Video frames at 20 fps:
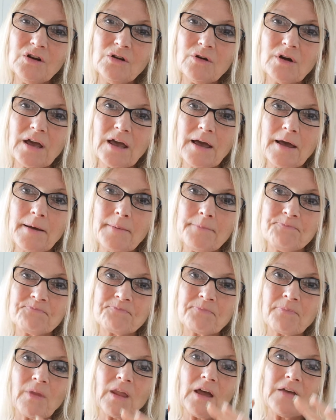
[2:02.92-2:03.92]
look at
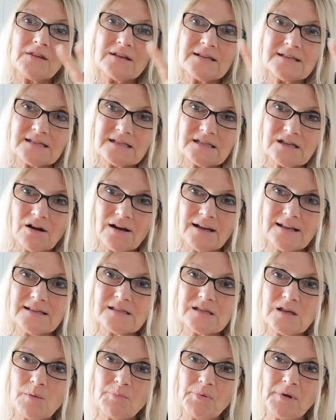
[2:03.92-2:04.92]
the
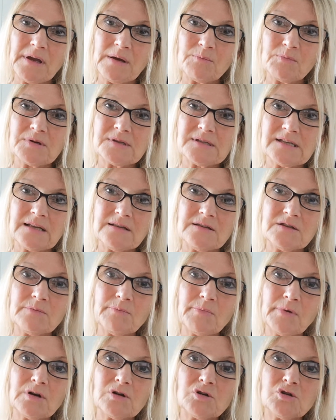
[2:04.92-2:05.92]
signs that are being
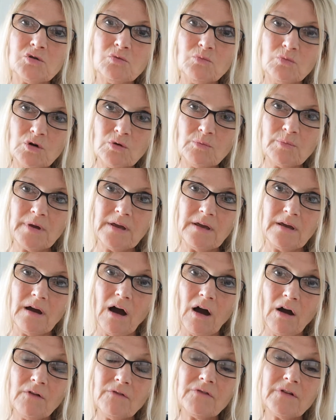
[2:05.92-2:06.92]
presented, because you will be
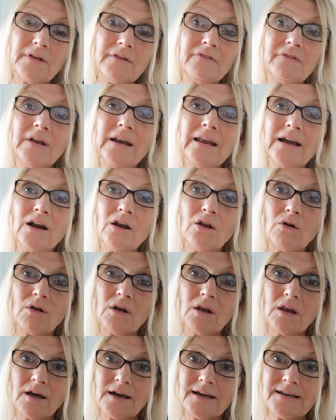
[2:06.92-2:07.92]
hopefully feeling a lot
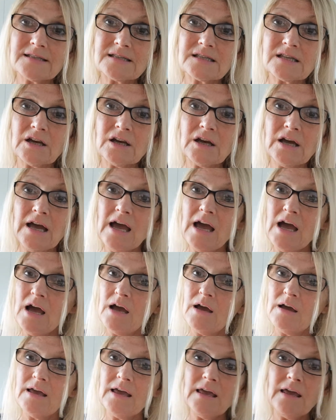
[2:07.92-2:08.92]
lighter.
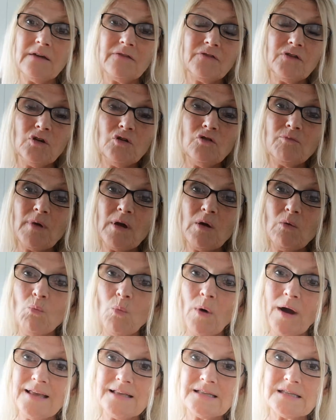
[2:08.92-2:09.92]
If you've been
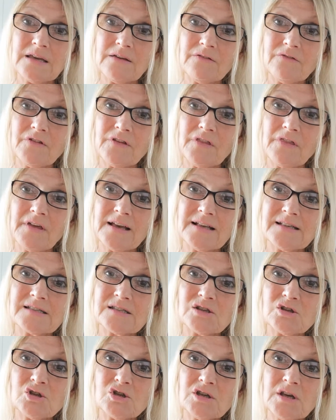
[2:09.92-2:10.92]
waiting for things
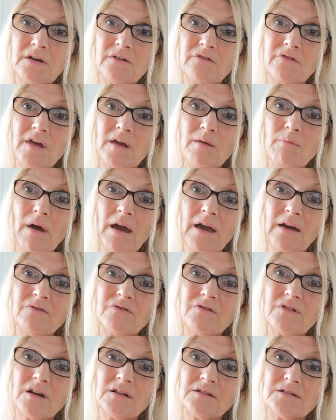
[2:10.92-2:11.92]
to shift, they may
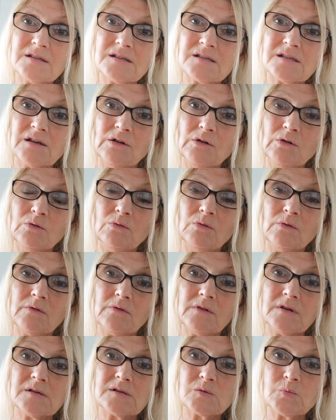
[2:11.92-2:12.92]
have done so
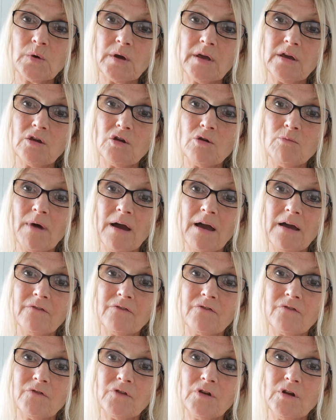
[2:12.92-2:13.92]
this week. You may
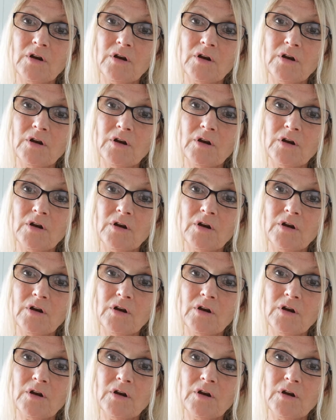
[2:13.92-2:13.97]
have,